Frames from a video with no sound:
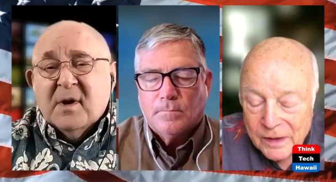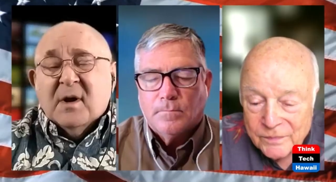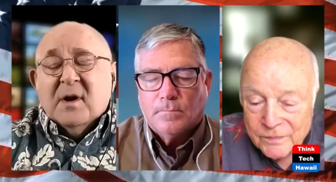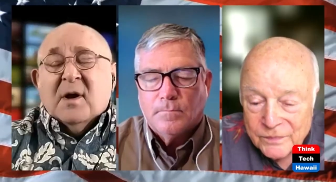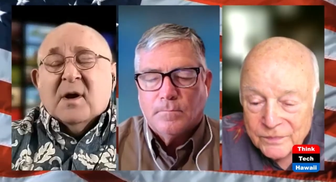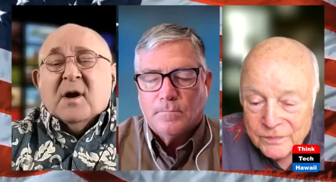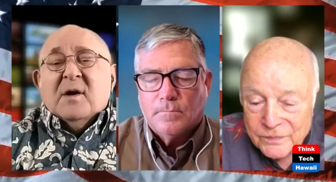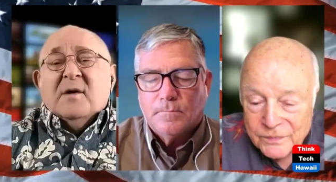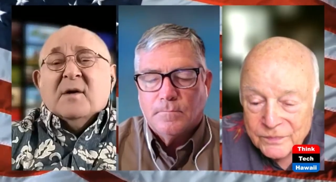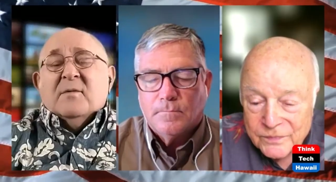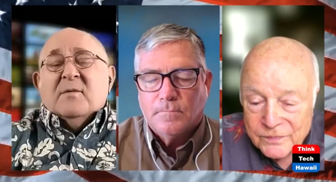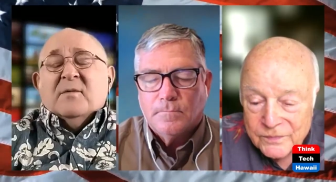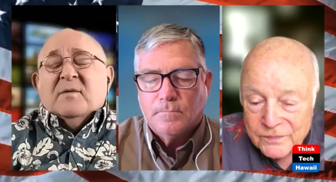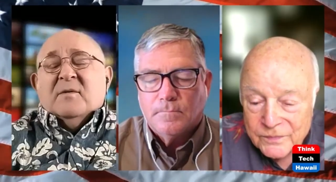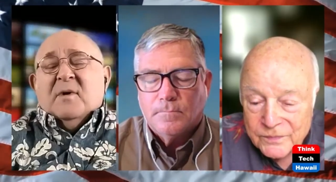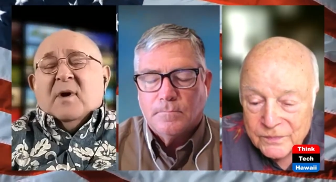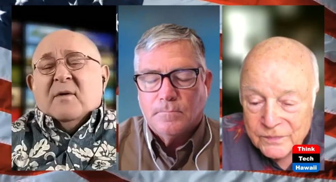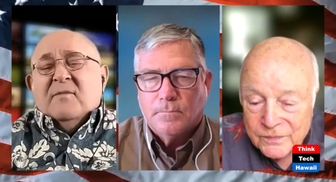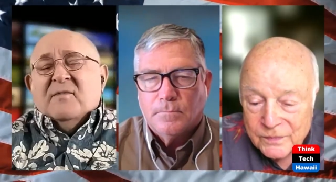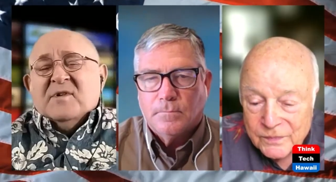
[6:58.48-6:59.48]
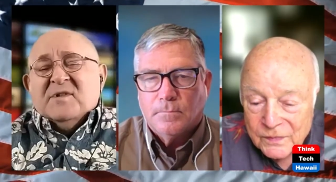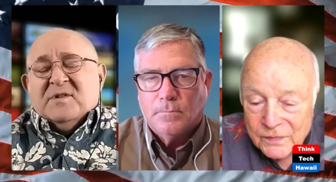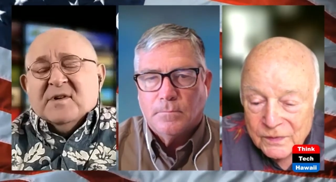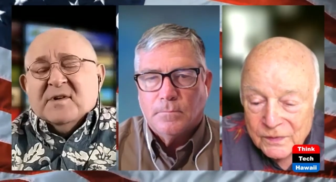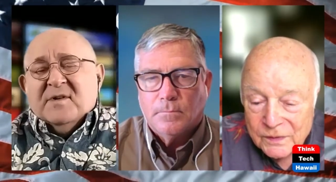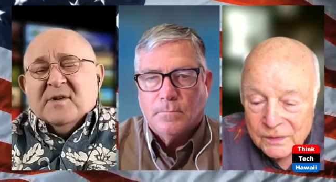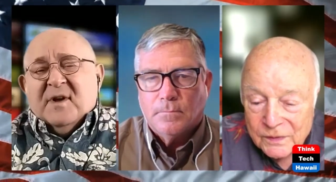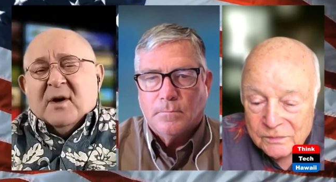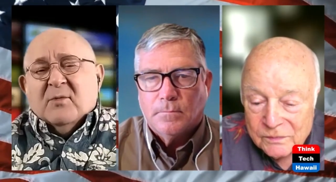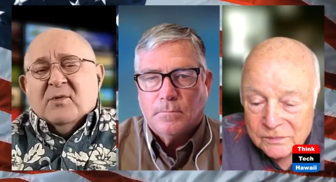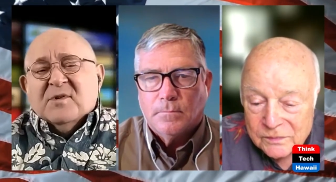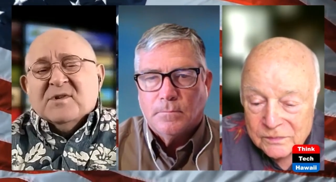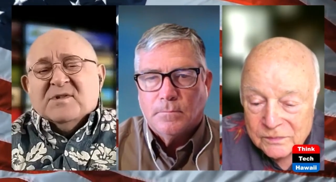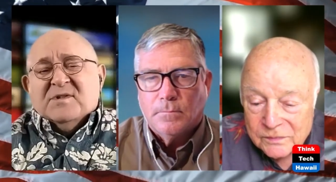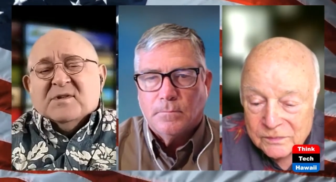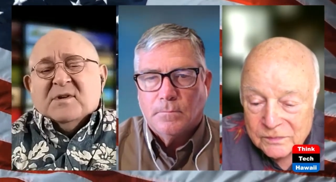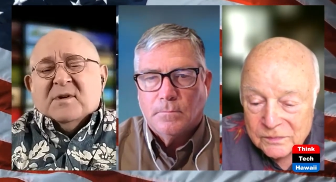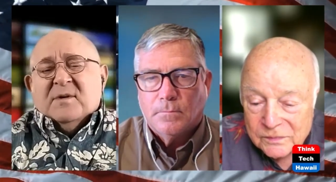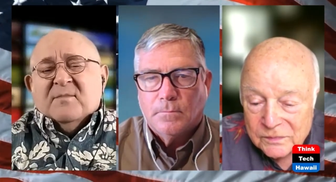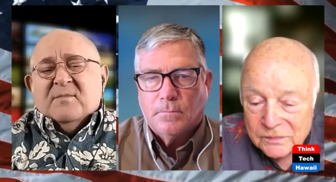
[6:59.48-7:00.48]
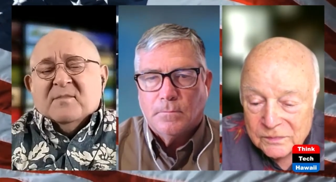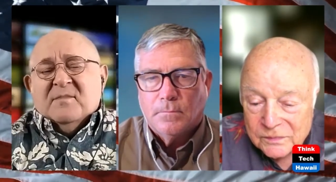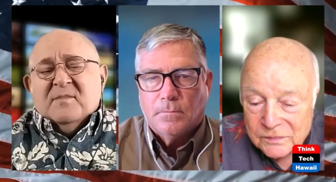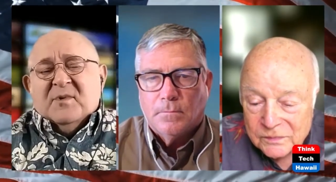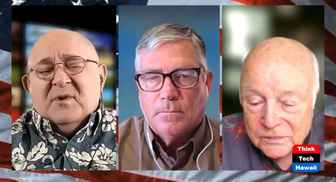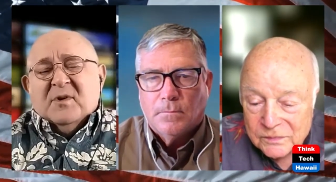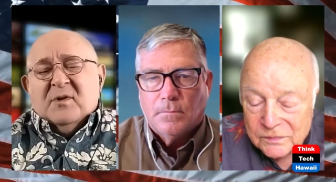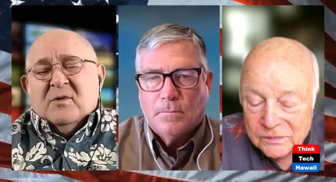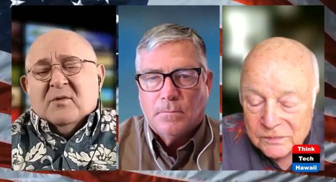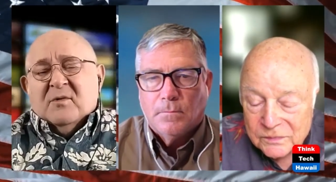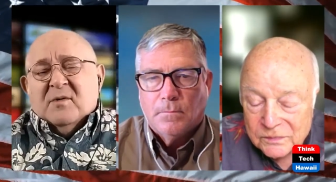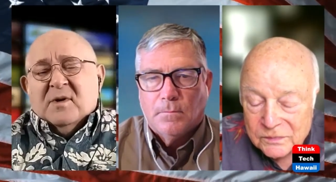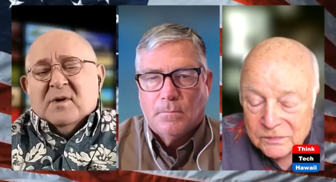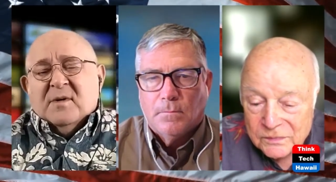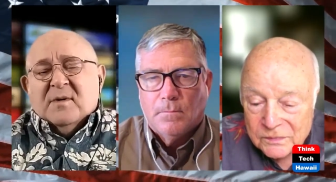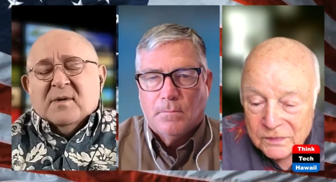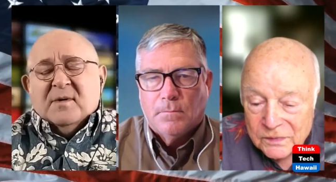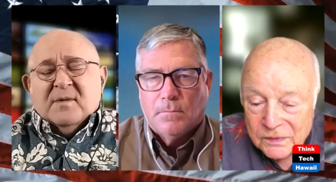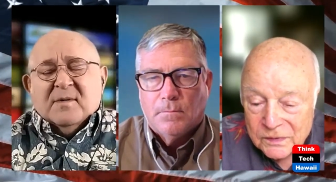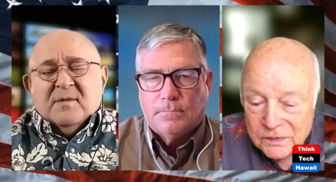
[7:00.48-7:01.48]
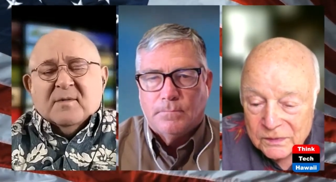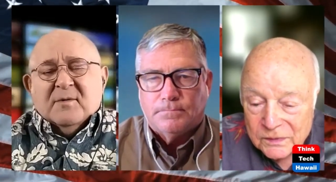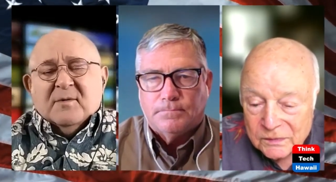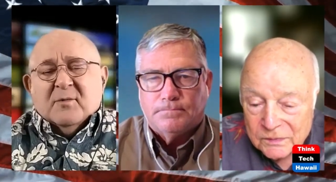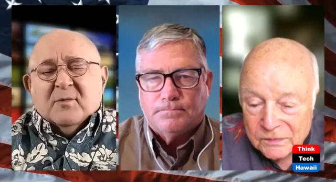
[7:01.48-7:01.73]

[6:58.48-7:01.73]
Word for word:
Speaker 1: Uh, and uh, obviously, that was um, you know uh, uh the